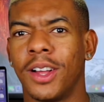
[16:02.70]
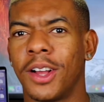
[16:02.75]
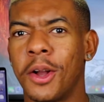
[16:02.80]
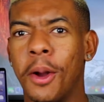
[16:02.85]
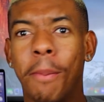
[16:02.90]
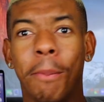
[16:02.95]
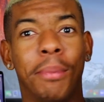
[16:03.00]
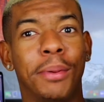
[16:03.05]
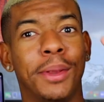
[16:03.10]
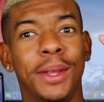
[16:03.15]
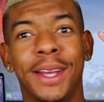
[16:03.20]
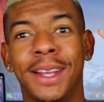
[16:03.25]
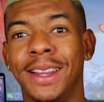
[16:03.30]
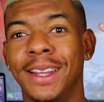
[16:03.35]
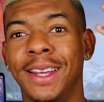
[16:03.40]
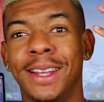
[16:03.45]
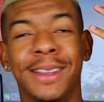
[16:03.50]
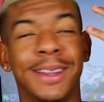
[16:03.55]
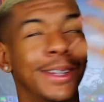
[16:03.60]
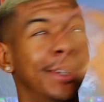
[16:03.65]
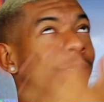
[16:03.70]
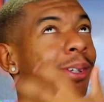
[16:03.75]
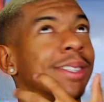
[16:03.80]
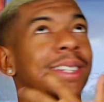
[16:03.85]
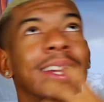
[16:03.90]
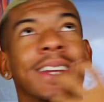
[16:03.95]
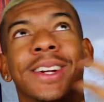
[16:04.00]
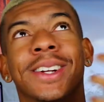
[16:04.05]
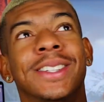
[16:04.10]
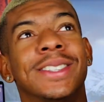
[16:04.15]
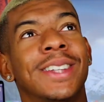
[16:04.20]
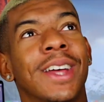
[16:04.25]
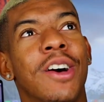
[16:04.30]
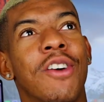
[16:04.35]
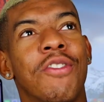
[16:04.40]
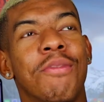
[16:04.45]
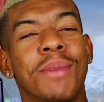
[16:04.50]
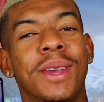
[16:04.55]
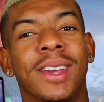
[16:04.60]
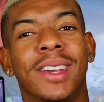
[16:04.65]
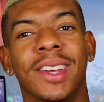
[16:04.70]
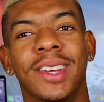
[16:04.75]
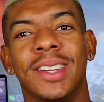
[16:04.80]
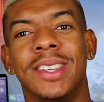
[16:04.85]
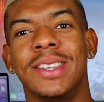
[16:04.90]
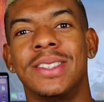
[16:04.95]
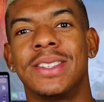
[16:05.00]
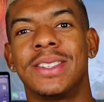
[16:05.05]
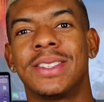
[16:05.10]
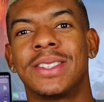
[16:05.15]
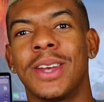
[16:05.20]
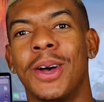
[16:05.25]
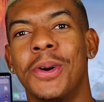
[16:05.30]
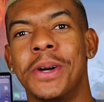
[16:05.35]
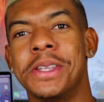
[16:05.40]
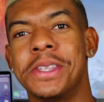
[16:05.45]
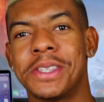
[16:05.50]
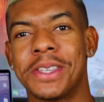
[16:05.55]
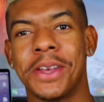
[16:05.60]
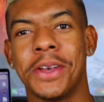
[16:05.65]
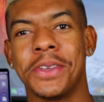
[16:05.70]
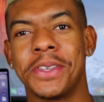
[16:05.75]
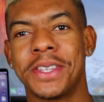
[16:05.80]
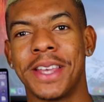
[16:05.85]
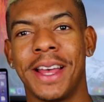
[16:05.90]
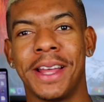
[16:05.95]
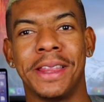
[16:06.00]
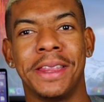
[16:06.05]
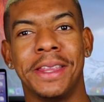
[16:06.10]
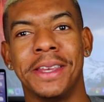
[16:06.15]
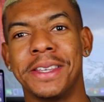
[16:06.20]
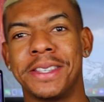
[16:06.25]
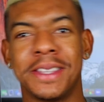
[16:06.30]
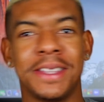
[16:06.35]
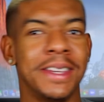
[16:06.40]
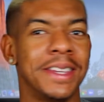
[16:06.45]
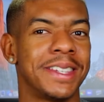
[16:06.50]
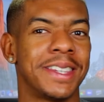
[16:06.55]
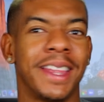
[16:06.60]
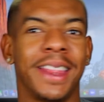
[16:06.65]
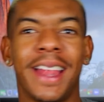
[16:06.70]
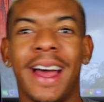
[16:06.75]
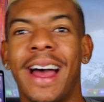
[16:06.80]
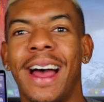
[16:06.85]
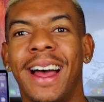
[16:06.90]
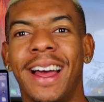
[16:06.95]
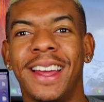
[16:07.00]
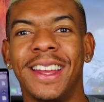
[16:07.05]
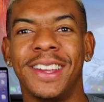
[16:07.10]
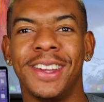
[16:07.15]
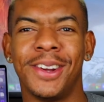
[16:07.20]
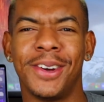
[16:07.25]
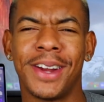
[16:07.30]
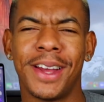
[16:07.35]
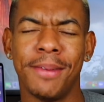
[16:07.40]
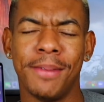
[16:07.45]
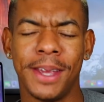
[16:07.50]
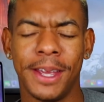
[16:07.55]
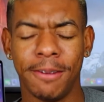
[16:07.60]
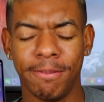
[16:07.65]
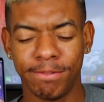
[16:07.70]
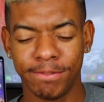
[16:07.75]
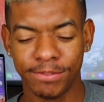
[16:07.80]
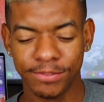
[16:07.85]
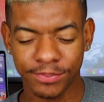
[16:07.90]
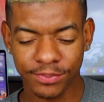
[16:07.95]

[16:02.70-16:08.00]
completely losing yourself because so and so said this, this, and that. You know what I mean?